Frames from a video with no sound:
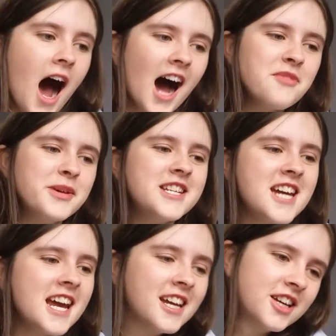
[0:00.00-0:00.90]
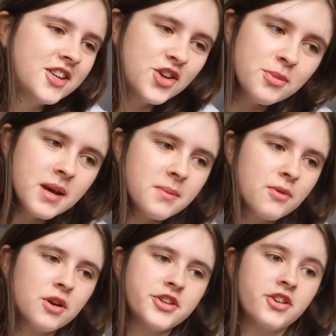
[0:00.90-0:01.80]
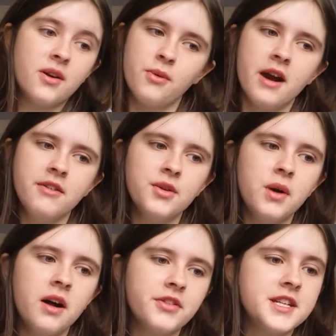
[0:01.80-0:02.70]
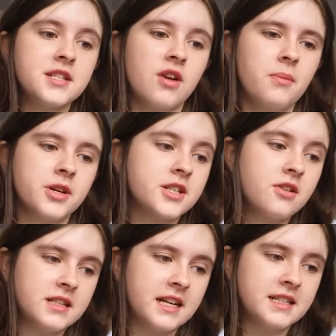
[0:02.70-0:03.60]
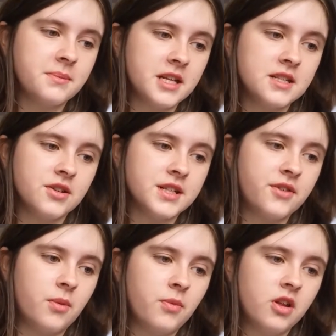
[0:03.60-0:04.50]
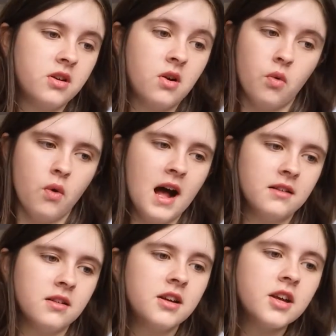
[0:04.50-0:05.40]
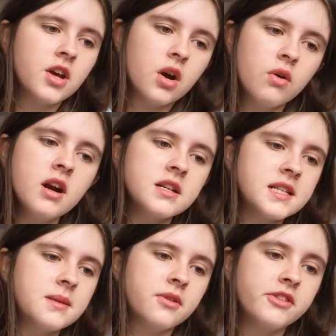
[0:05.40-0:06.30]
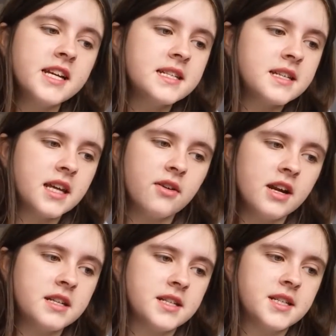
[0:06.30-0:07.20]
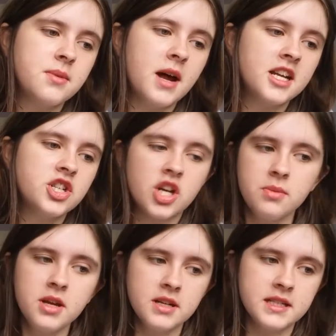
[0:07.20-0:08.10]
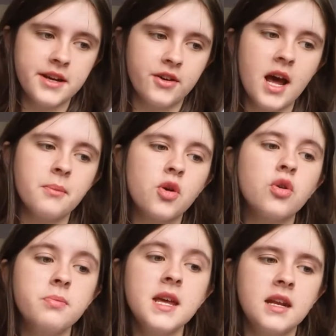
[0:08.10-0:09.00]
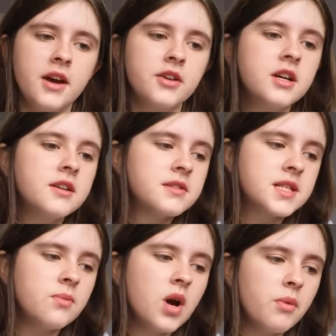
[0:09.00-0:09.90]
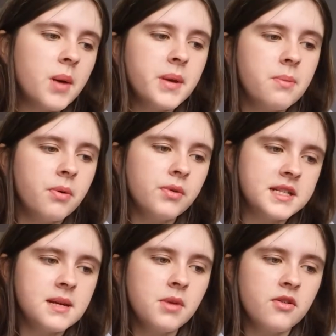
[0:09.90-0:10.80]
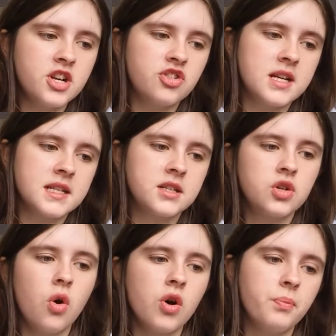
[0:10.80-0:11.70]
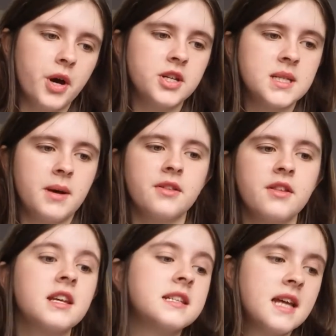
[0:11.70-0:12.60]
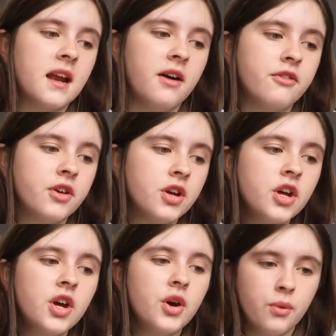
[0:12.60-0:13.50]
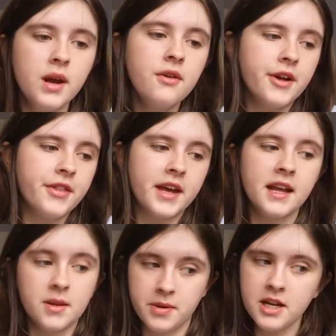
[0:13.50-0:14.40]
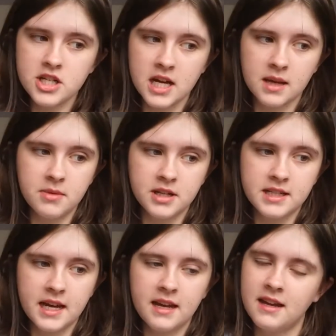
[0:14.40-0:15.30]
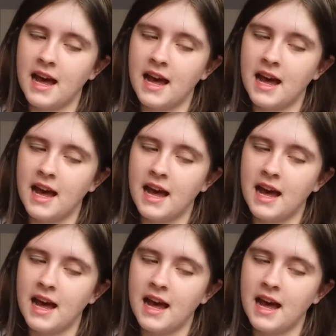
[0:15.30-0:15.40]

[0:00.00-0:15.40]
Hi PJ, you may be wondering where in the world this scrapbook's contents have been sourced from. Well, we're a team of leaders and curators who manage a community on an app called Amino, somewhere where people with similar interests can talk and post about the things they love. We are on the Kick the PJ community.